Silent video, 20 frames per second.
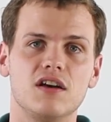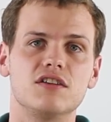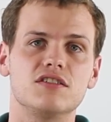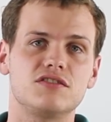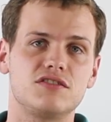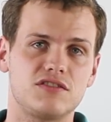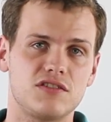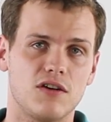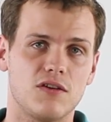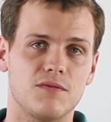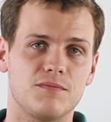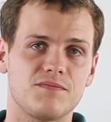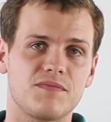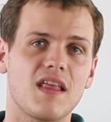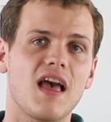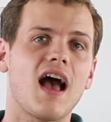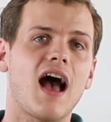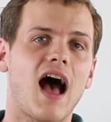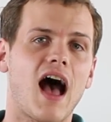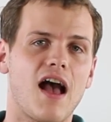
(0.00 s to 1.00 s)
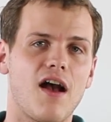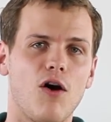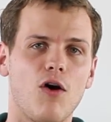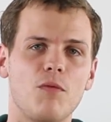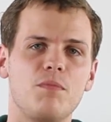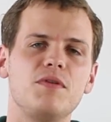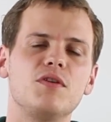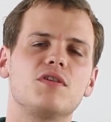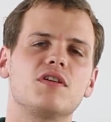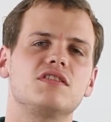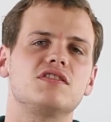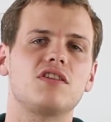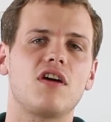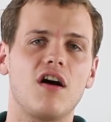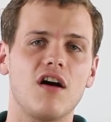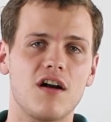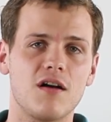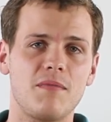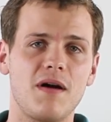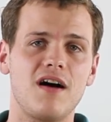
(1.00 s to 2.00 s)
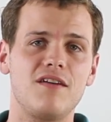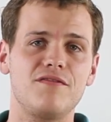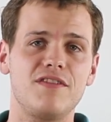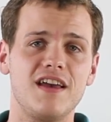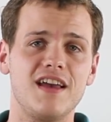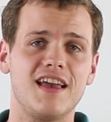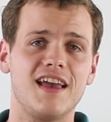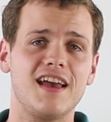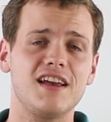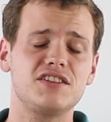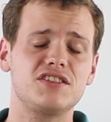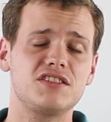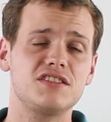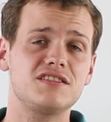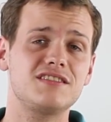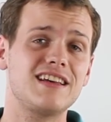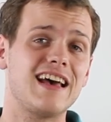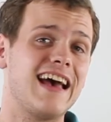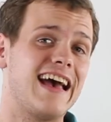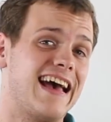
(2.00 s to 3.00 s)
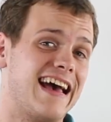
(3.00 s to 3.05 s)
So, I hope you can talk about vacations,